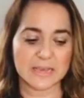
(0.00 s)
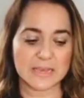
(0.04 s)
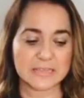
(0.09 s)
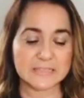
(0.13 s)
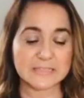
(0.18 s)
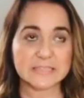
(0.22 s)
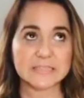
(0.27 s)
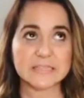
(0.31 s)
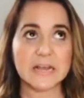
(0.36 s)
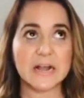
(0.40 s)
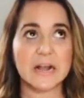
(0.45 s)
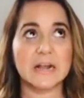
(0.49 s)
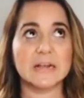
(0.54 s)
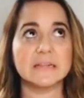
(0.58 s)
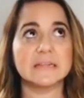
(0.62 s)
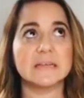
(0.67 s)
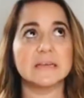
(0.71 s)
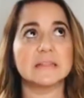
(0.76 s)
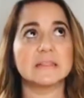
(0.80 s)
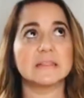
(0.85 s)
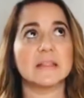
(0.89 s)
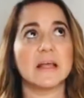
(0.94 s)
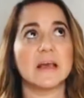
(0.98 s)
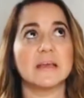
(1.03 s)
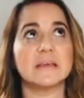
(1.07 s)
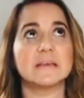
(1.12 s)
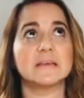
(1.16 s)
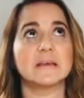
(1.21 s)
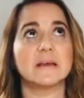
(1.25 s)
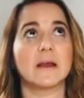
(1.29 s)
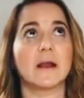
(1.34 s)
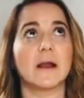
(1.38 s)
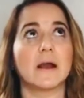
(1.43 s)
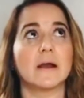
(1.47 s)
It's kind of
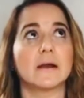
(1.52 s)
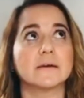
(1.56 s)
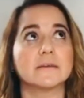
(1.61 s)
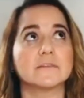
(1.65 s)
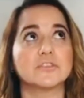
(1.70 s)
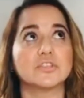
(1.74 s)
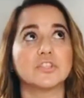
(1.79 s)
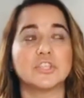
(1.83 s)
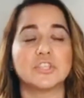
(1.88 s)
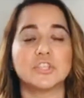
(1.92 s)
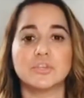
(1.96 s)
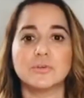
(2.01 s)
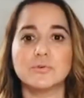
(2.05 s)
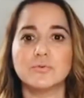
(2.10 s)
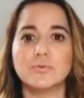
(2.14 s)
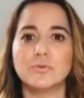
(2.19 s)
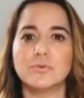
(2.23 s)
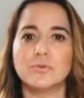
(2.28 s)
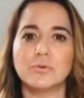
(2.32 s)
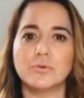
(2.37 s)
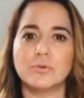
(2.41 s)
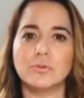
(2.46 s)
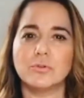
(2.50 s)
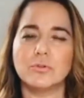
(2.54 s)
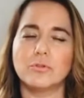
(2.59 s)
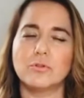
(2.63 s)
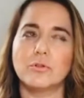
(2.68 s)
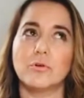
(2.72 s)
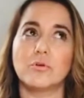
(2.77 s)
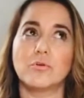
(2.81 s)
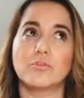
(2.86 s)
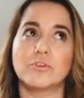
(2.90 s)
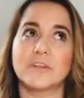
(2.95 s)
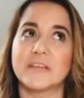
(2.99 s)
like a
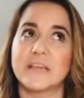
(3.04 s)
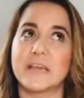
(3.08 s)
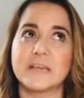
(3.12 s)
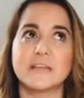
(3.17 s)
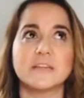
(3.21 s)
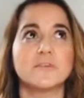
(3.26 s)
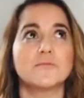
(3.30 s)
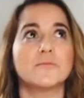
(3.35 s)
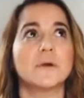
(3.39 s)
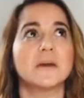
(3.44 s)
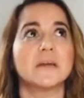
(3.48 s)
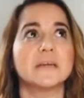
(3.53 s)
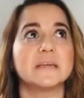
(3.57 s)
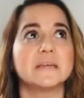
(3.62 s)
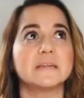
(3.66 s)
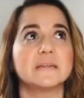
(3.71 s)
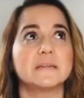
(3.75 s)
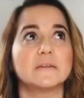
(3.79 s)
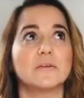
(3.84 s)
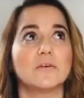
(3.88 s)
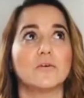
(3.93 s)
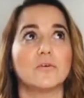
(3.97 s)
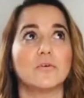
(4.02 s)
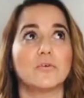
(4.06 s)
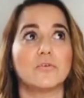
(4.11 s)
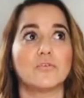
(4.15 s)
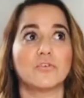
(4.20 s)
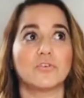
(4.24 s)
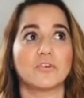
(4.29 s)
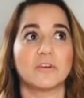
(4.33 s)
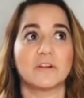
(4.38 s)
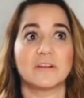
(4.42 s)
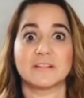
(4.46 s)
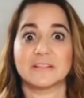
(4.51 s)
tunnel or gateway
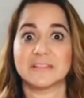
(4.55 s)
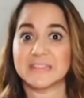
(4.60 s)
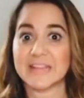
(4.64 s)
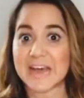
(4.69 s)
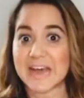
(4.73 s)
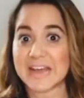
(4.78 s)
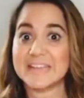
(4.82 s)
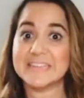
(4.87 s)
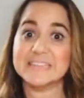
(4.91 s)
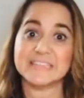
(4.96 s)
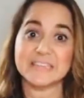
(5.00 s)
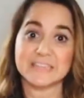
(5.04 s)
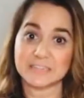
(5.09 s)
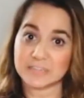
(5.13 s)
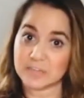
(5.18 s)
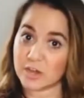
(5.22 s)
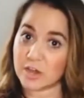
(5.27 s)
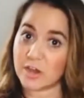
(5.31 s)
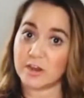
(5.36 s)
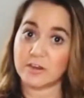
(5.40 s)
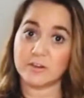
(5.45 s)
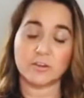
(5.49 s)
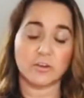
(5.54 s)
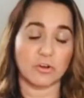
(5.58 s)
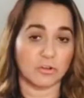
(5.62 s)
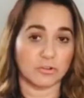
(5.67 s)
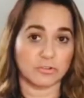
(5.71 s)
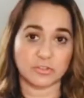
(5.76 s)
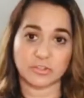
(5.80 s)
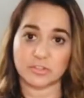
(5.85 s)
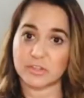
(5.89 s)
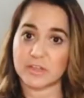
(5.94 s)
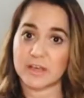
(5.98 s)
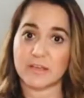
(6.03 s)
or light and dark
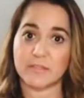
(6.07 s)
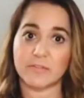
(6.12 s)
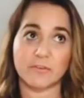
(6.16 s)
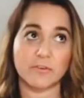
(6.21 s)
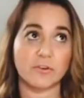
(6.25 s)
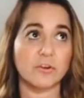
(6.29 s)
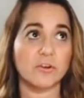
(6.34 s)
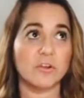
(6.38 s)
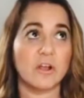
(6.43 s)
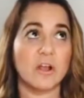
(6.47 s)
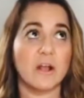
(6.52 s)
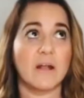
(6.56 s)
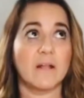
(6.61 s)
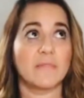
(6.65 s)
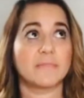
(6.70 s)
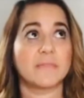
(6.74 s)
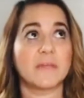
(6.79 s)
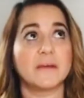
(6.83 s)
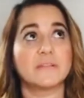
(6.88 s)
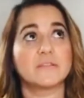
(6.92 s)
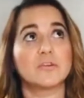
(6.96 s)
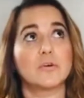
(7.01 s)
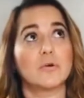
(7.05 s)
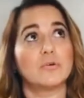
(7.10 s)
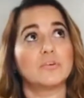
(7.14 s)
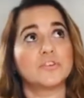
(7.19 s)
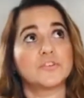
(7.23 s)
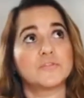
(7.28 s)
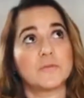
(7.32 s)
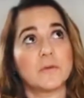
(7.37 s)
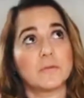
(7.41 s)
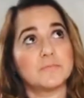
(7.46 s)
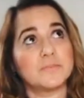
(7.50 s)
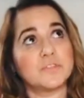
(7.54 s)
all together that
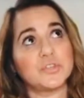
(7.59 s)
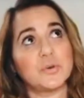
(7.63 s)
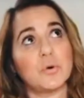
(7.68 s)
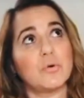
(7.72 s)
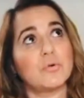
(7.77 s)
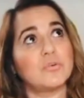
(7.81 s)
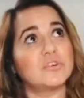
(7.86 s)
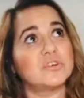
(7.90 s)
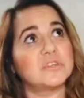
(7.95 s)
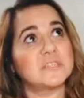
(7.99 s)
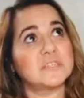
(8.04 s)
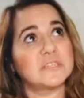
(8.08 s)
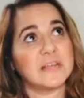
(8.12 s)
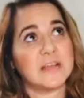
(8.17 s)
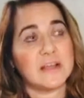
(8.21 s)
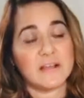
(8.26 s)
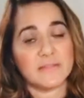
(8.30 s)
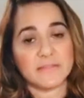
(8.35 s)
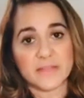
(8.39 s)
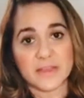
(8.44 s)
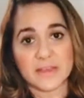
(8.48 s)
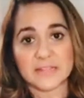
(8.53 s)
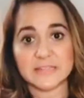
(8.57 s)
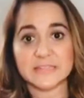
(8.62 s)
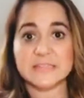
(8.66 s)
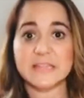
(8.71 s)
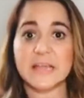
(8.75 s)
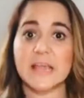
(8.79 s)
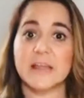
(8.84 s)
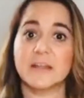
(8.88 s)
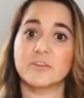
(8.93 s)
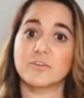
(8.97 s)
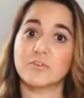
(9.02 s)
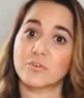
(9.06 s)
goes from source and that is
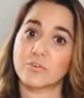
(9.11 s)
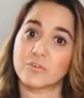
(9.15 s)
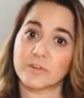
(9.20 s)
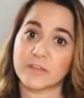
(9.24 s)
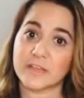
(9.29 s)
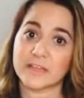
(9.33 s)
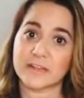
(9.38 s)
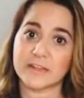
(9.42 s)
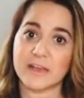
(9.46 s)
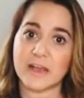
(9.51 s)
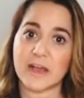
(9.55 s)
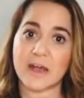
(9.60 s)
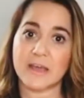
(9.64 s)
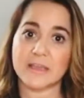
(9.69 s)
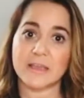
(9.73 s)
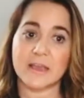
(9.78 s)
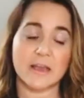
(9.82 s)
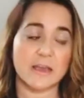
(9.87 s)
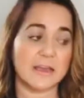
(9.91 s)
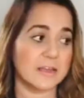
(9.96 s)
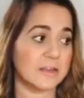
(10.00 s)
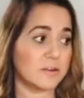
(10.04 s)
anchored in Gaia.